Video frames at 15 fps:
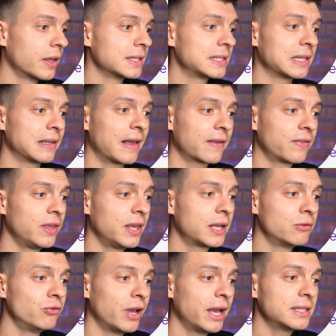select the
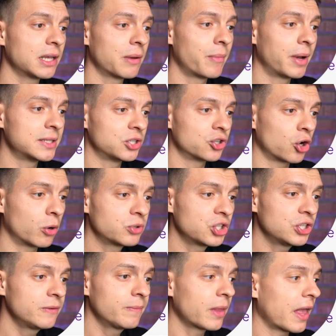Create a Message
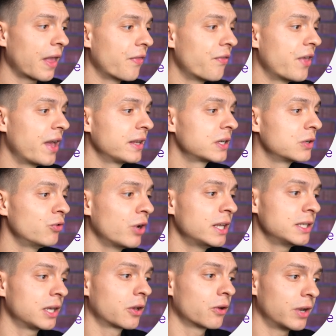option, and then
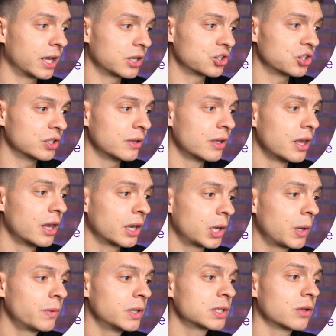create a connection.
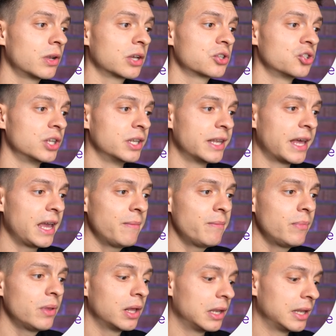Give that connection a
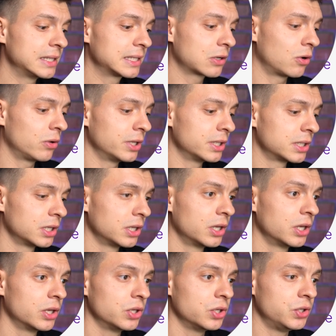name, let's call it
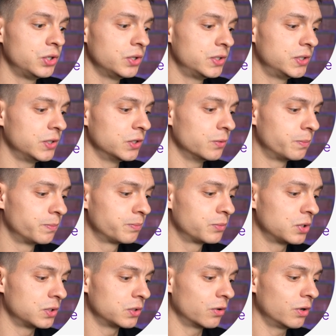YouTube
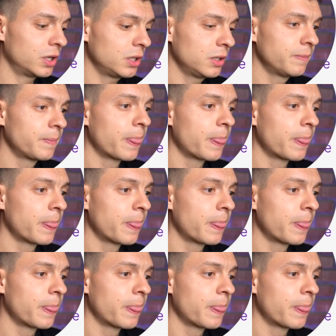tutorial.